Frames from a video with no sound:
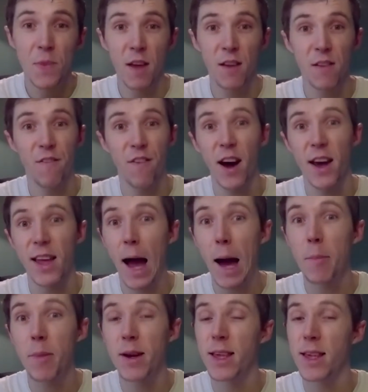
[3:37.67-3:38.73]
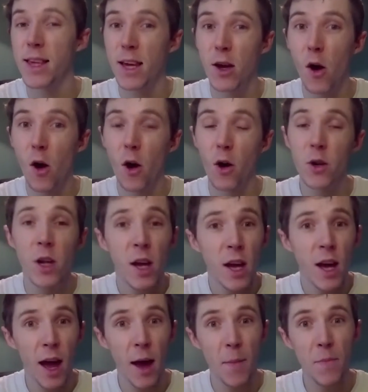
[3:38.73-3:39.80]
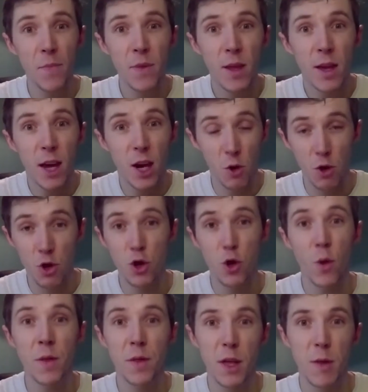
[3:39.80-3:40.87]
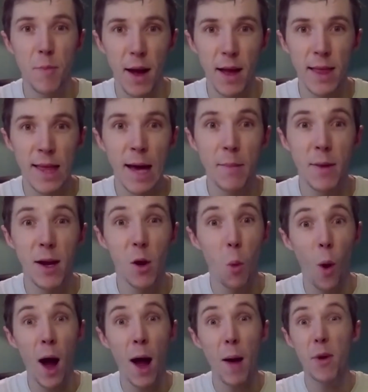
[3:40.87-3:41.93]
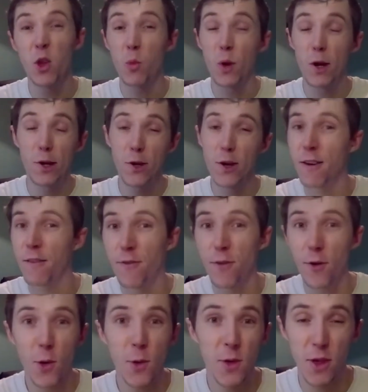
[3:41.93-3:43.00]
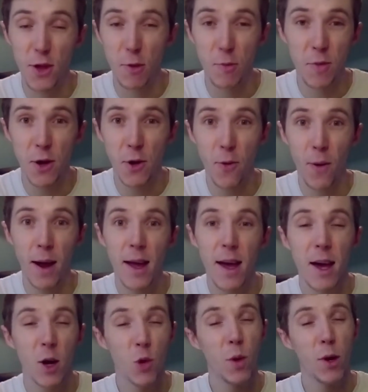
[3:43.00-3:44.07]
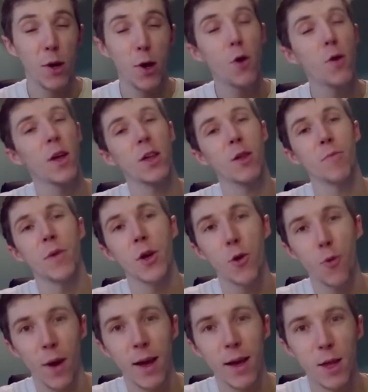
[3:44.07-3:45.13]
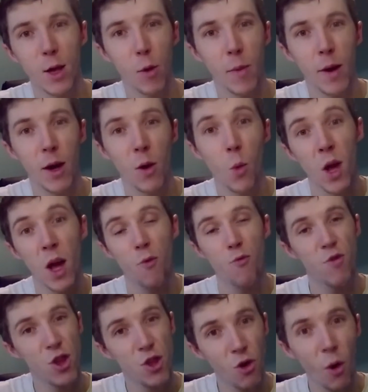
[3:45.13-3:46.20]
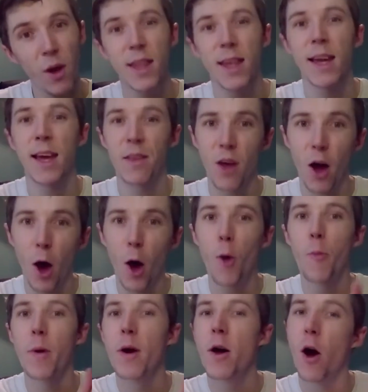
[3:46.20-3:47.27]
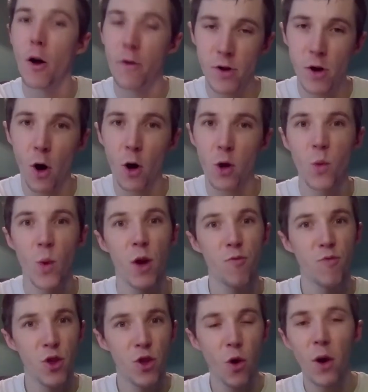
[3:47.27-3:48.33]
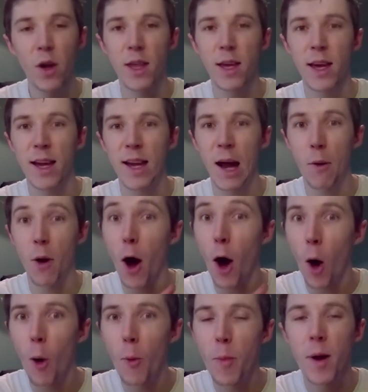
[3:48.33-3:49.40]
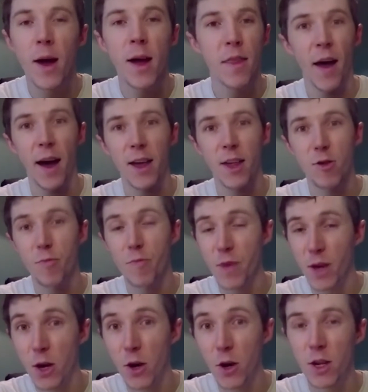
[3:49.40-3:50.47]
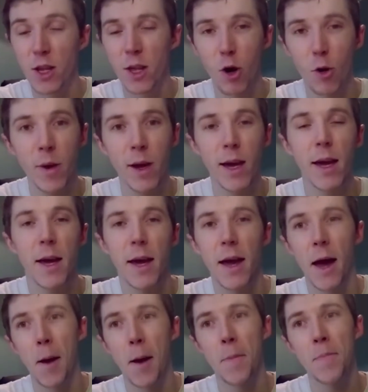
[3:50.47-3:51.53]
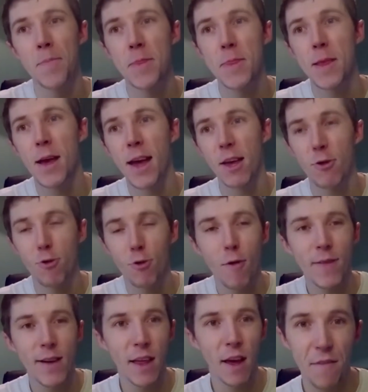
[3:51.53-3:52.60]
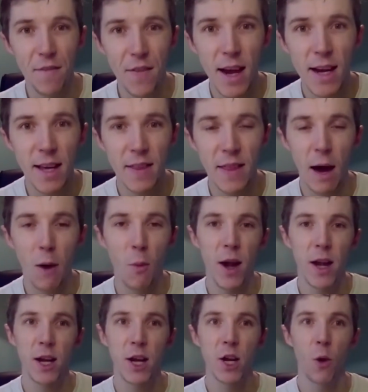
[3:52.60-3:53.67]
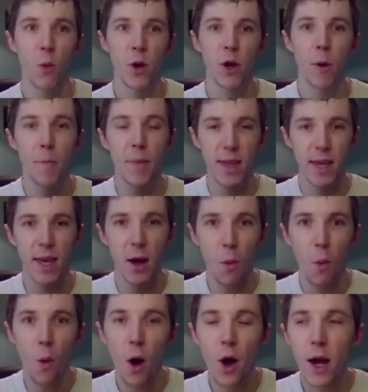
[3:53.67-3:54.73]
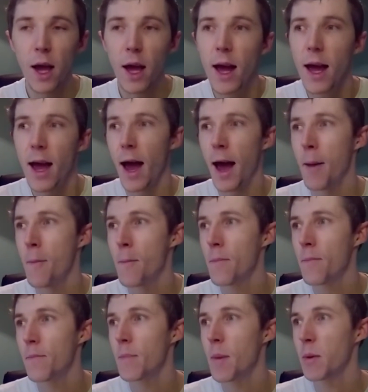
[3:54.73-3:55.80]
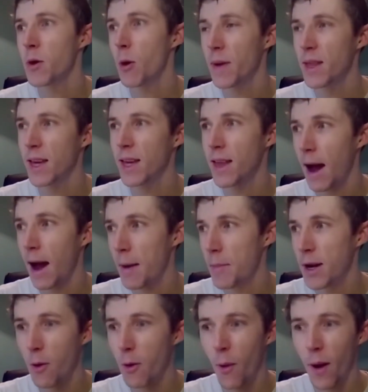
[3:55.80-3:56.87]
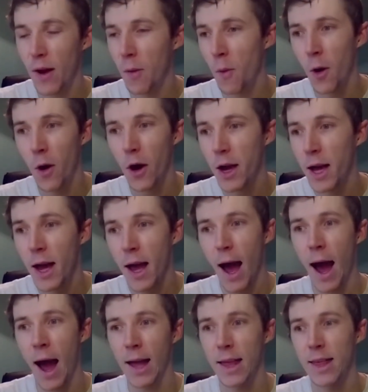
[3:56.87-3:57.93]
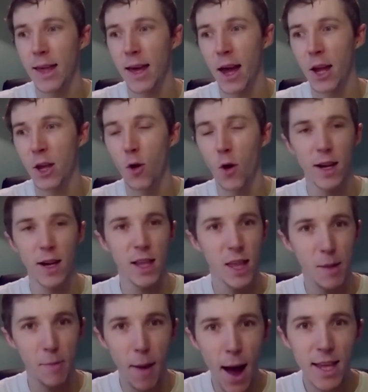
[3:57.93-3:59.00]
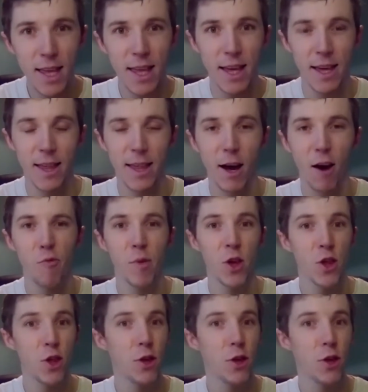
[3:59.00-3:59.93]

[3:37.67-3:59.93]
and find happiness in God. Um, you know, during this pandemic, why? Because we're looking forward to something great. Because we know that something great is coming. We are rejoicing in the hope of God. We are rejoicing in our hope that something good is coming. Um, it's sort of like that feeling that when you know when you're busy at work, um, maybe you're busy typing away at work and uh, and you're kind of smiling to yourself because